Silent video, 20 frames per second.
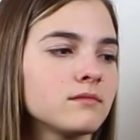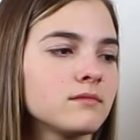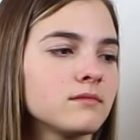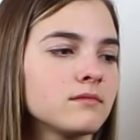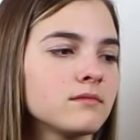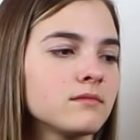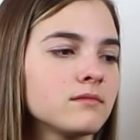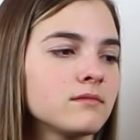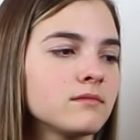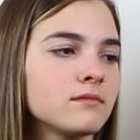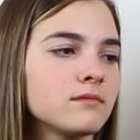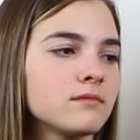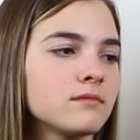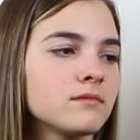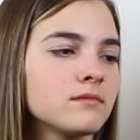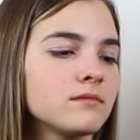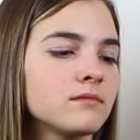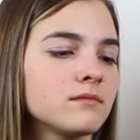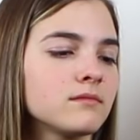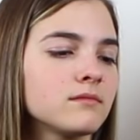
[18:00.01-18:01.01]

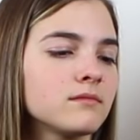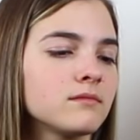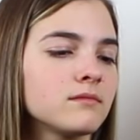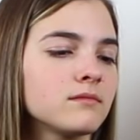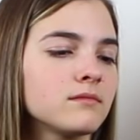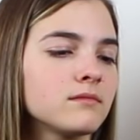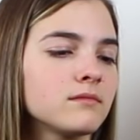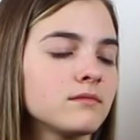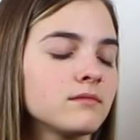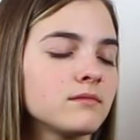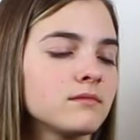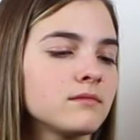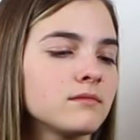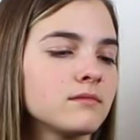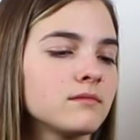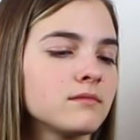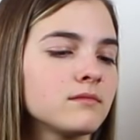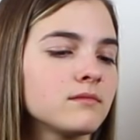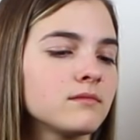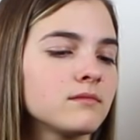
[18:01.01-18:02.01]

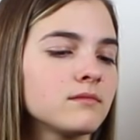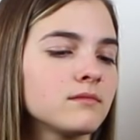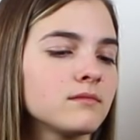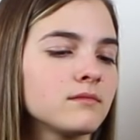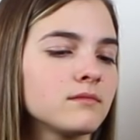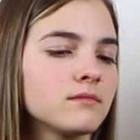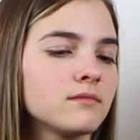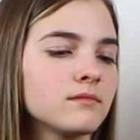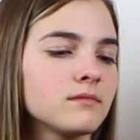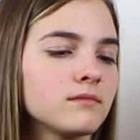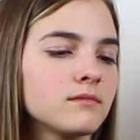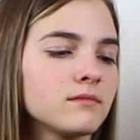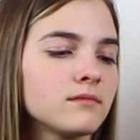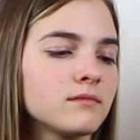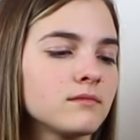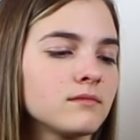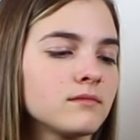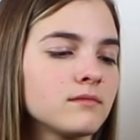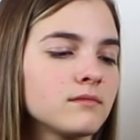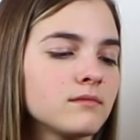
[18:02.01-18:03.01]

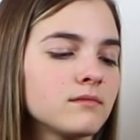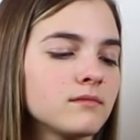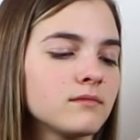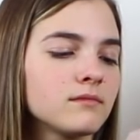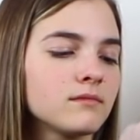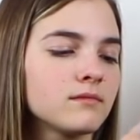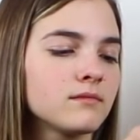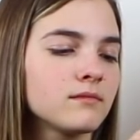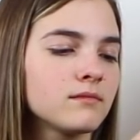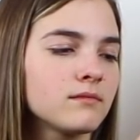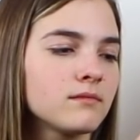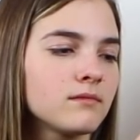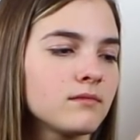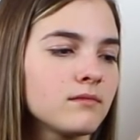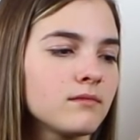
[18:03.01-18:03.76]
No words are spoken by the person on screen.